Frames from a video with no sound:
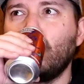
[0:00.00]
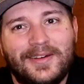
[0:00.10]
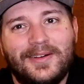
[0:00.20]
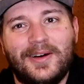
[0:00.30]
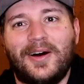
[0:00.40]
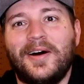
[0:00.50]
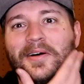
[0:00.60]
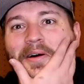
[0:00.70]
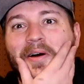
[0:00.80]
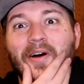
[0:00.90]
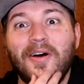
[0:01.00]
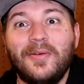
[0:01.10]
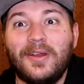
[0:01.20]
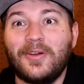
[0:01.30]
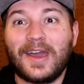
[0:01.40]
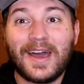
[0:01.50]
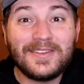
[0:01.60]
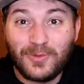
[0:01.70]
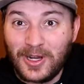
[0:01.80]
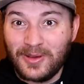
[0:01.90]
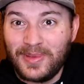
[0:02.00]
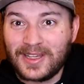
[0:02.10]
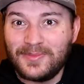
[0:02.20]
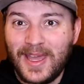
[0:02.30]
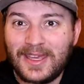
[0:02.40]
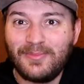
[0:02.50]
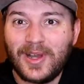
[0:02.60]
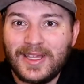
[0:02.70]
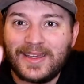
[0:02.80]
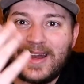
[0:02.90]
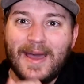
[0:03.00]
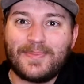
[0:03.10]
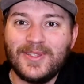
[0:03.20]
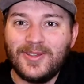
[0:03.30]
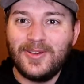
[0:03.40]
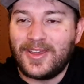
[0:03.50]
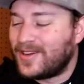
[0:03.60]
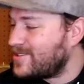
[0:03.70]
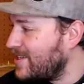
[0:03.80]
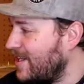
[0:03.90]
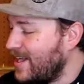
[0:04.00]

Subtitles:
Ugh. Anyway guys, welcome back to Make and Break It. Happy New Year's!